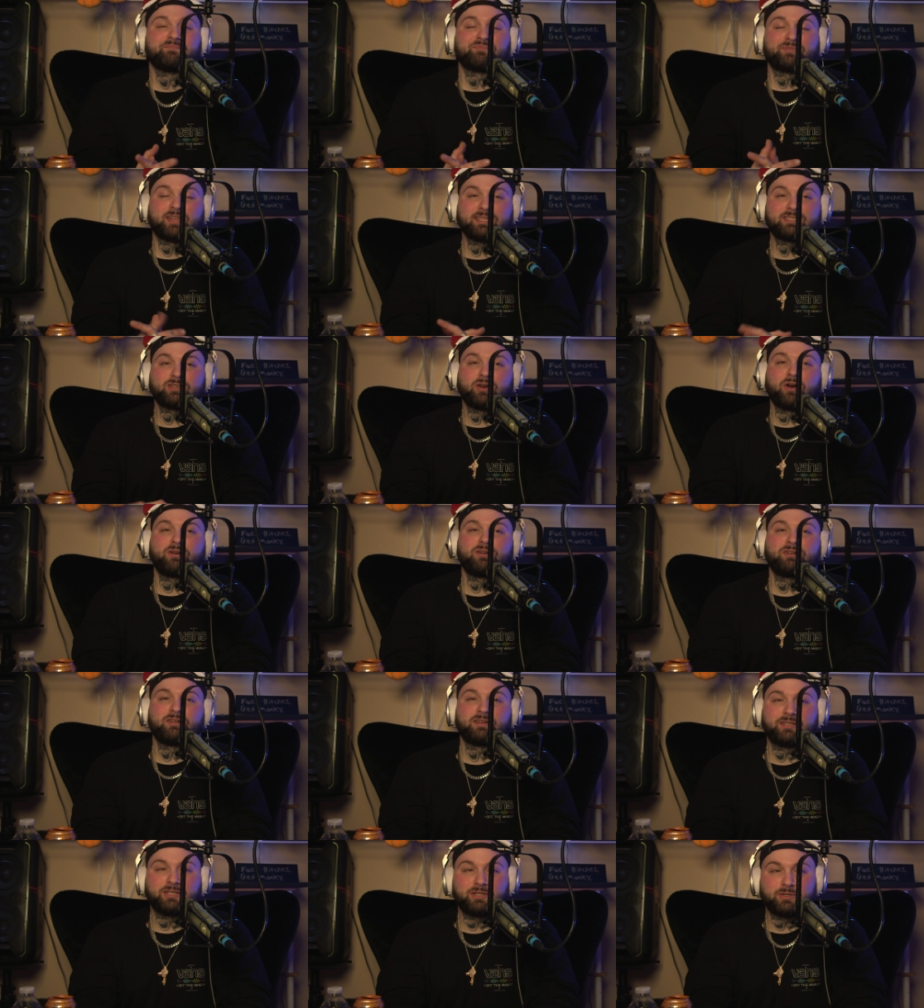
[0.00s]
it's harder
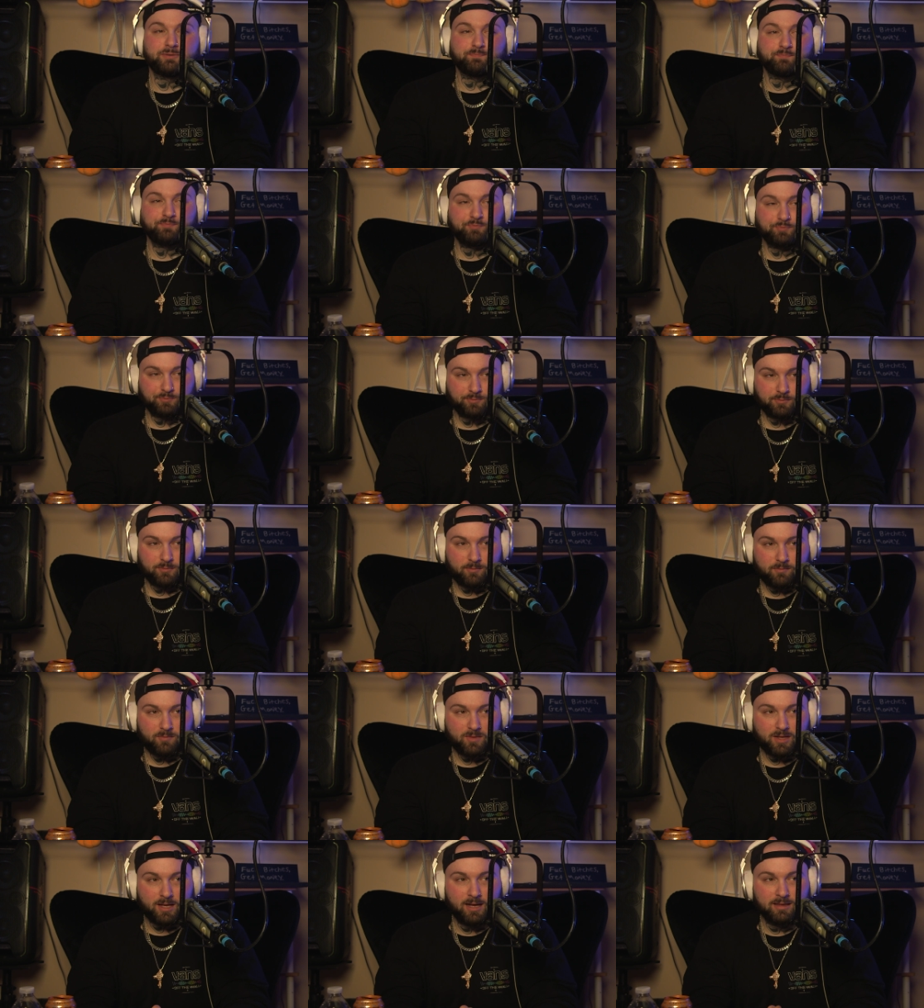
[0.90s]
to do
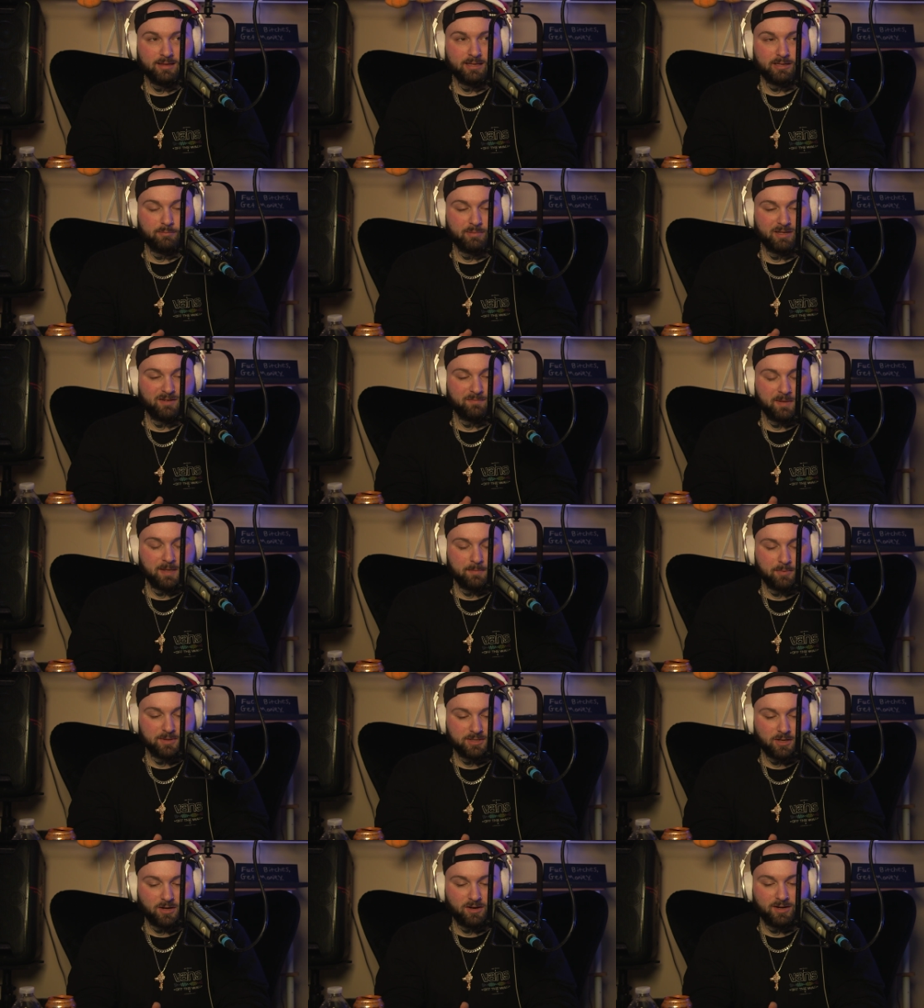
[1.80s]
a little bit of people.
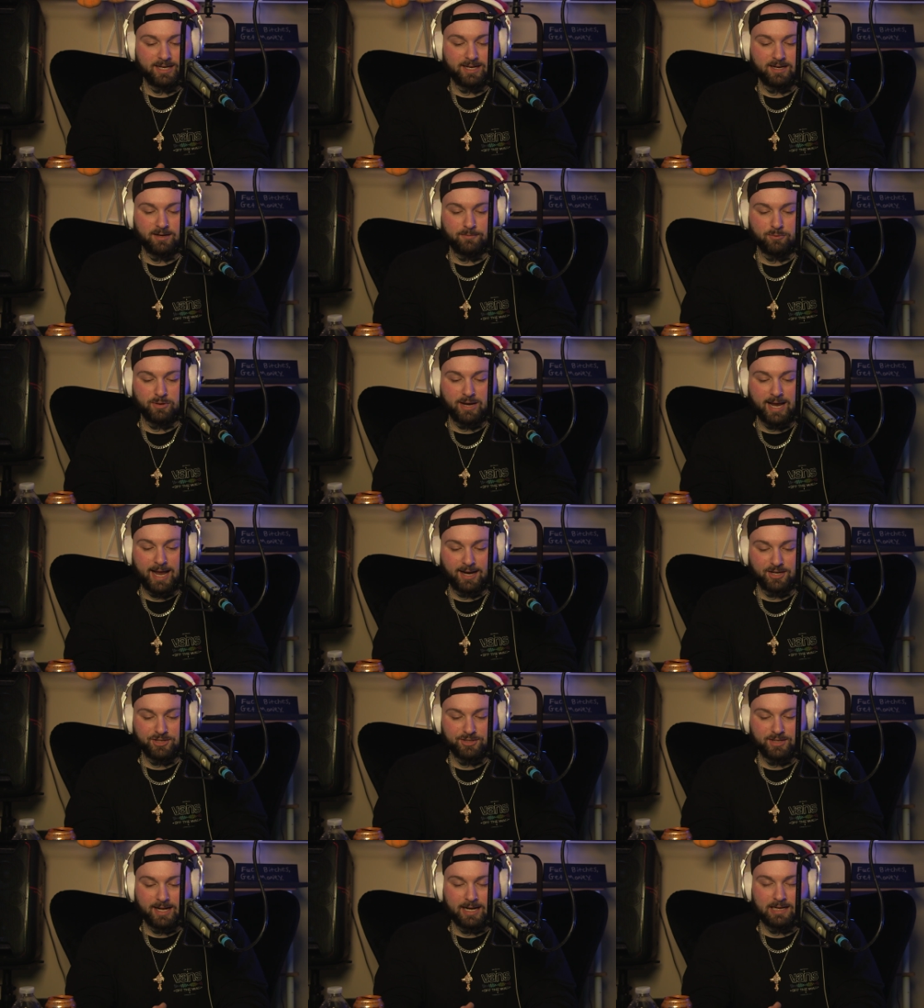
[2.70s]
It's hard to get a
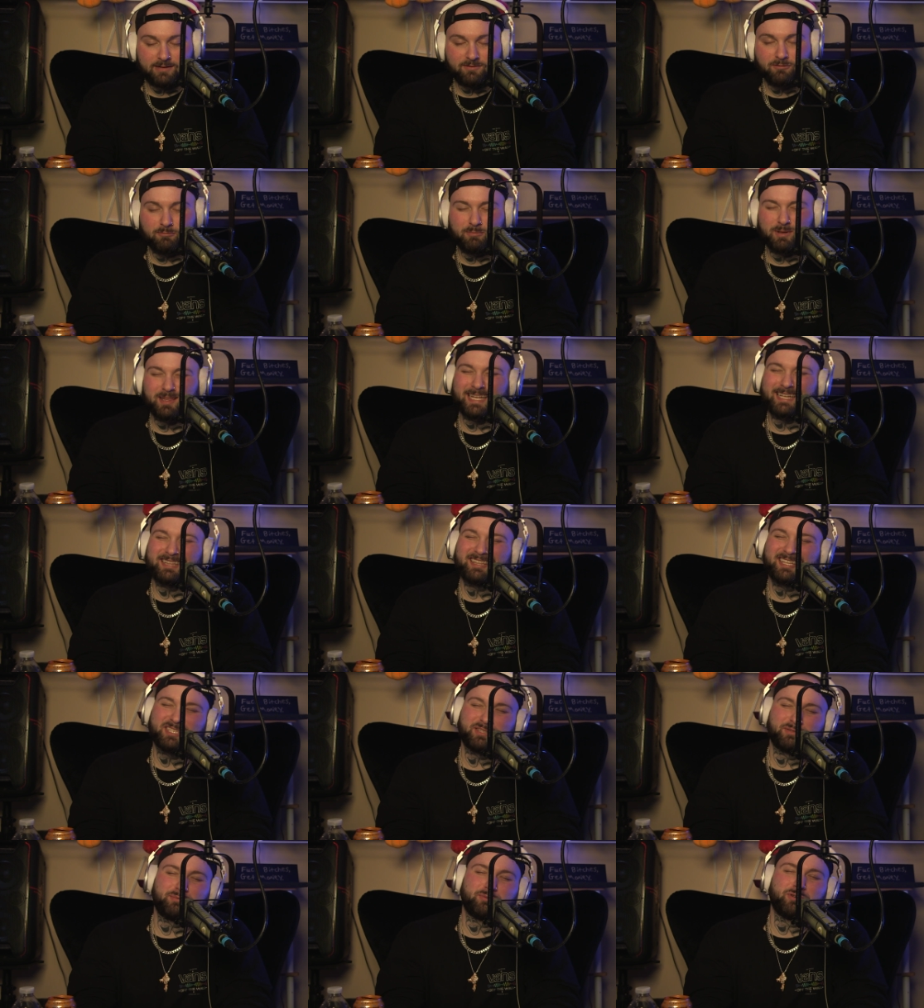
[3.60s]
reaction out of them, but like
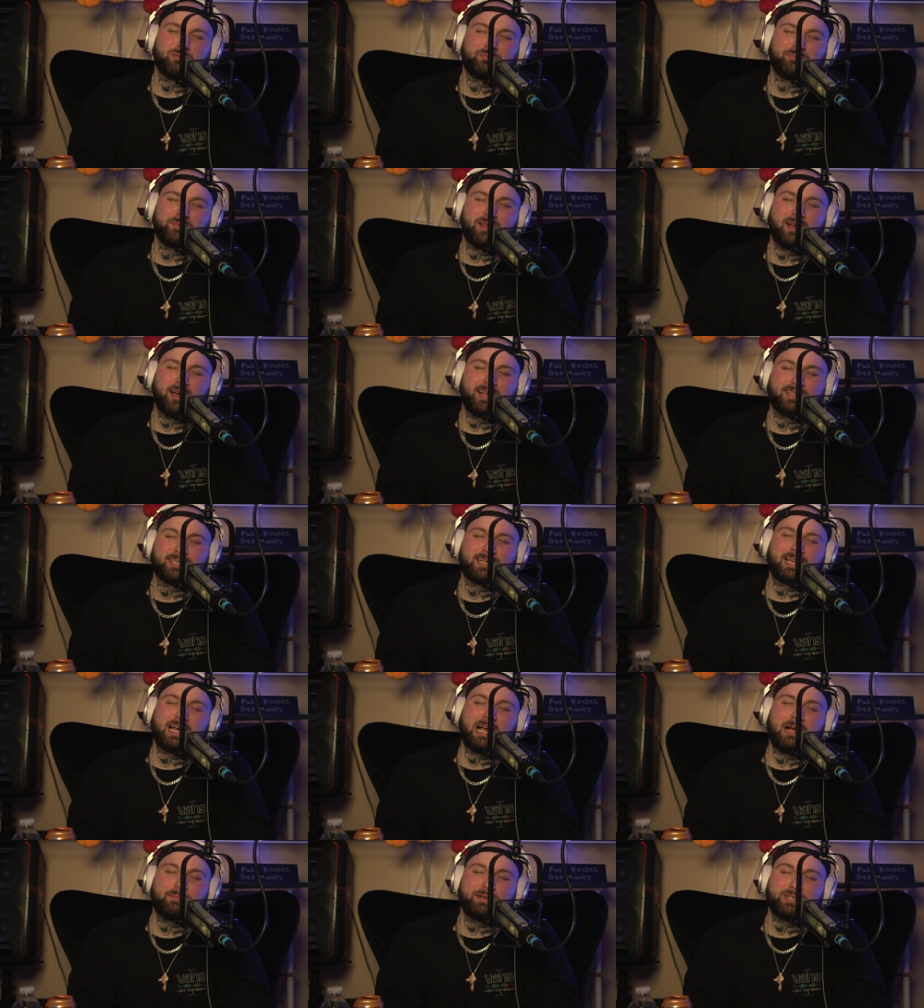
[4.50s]
this room at the
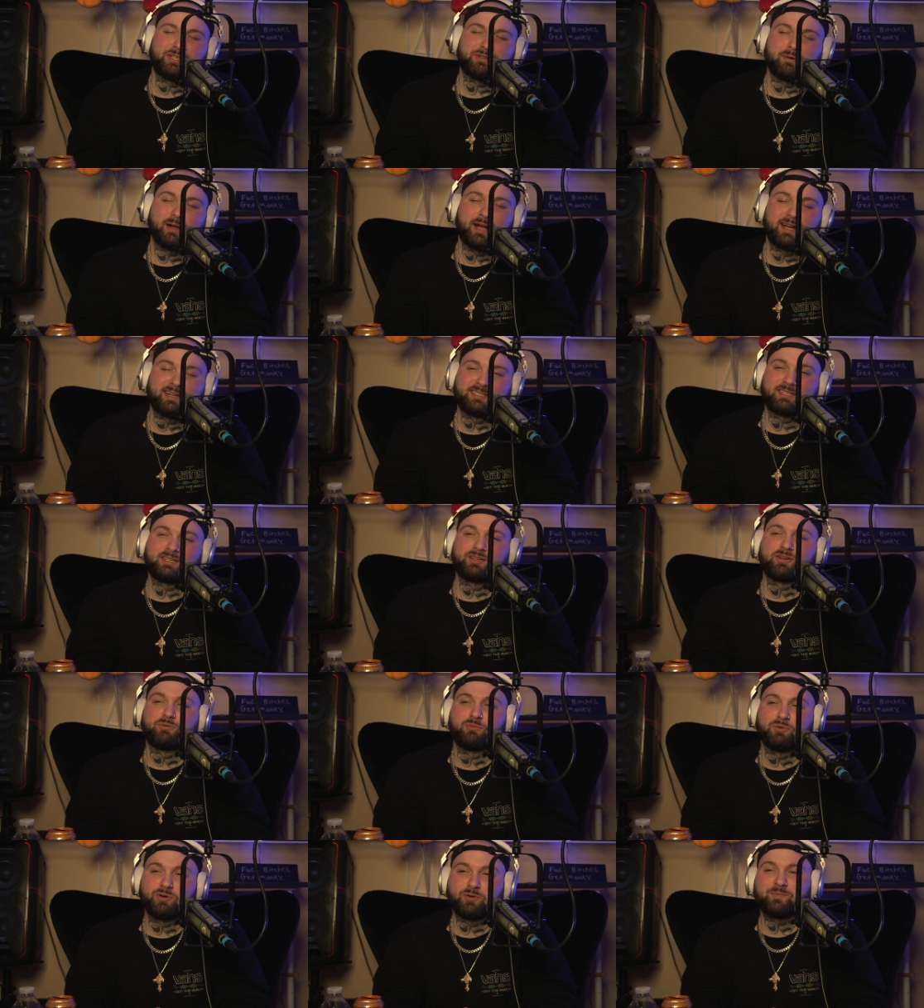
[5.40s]
Comedy Shrine is a
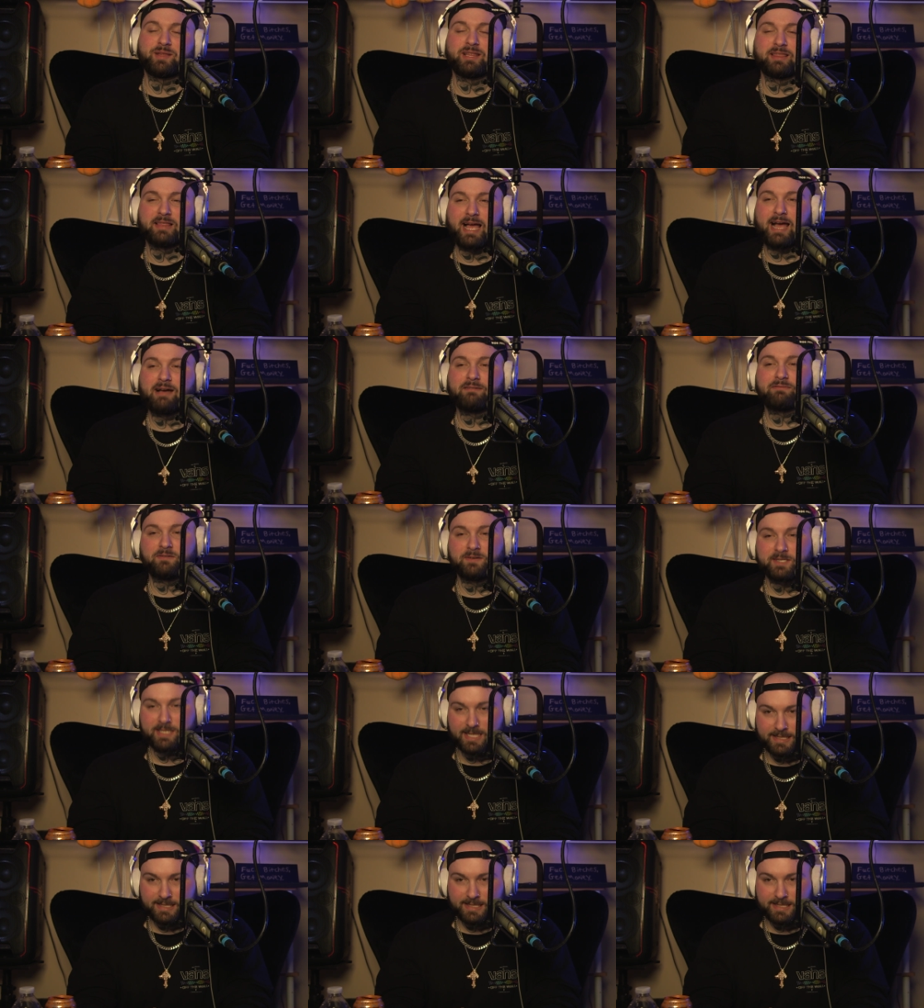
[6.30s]
good room. They laugh.